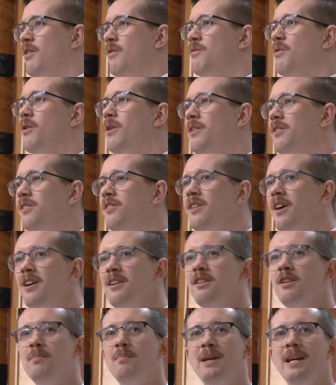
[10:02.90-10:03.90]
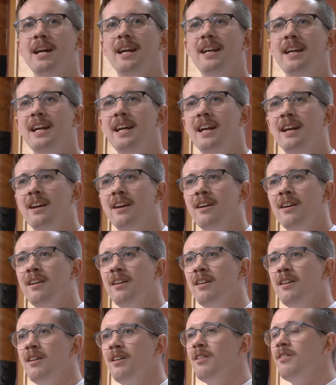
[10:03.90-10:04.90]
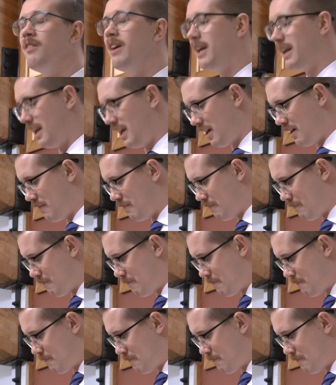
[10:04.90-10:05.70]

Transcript: for his son to be a king like him.